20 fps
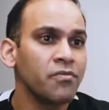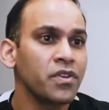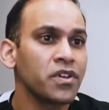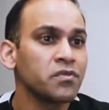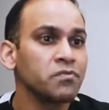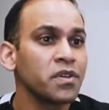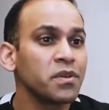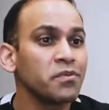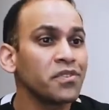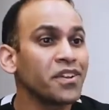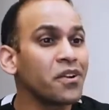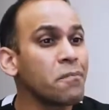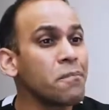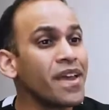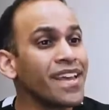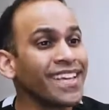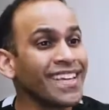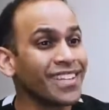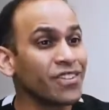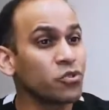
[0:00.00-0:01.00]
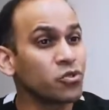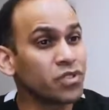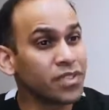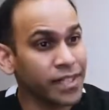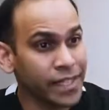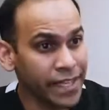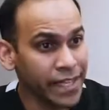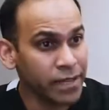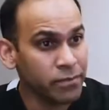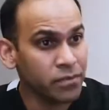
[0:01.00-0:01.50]
there's people that are making those
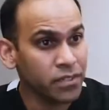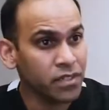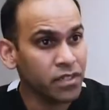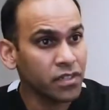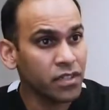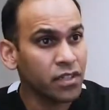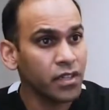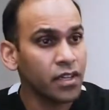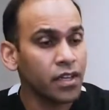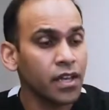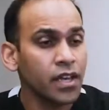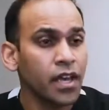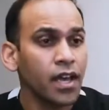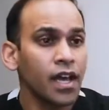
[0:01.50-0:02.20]
claims. Right.